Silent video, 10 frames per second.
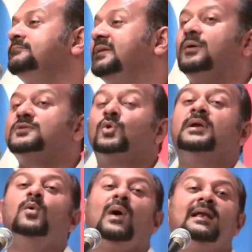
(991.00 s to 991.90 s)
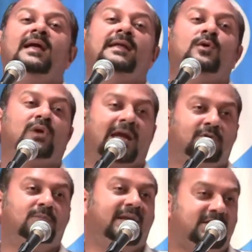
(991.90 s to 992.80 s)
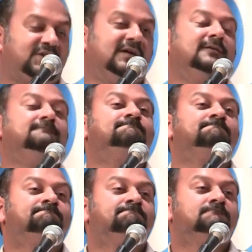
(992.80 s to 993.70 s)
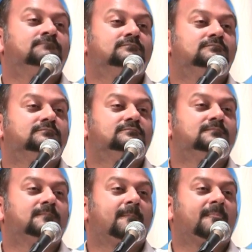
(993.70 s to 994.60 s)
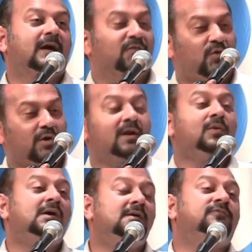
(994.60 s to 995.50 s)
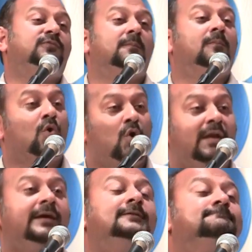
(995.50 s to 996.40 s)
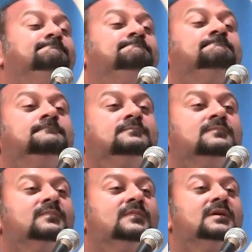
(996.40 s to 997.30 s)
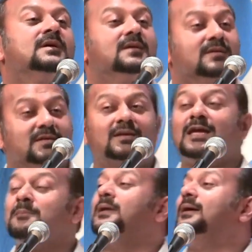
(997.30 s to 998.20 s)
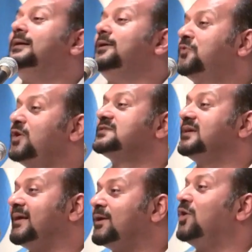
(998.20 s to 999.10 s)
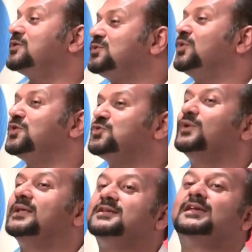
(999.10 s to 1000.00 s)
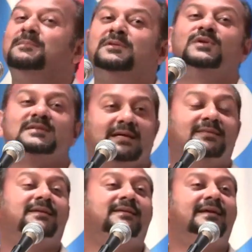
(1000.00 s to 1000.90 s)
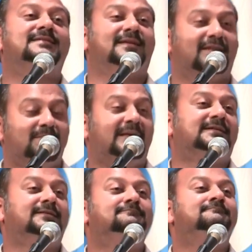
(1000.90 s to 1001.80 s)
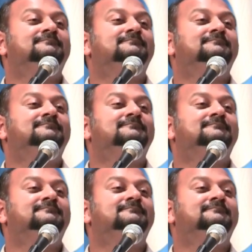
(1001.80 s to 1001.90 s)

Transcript: But there was only one lady who came to Malaysia, a foreigner from Mongolia. She came here. Of course, the records do not show that she came into this country. That's another matter.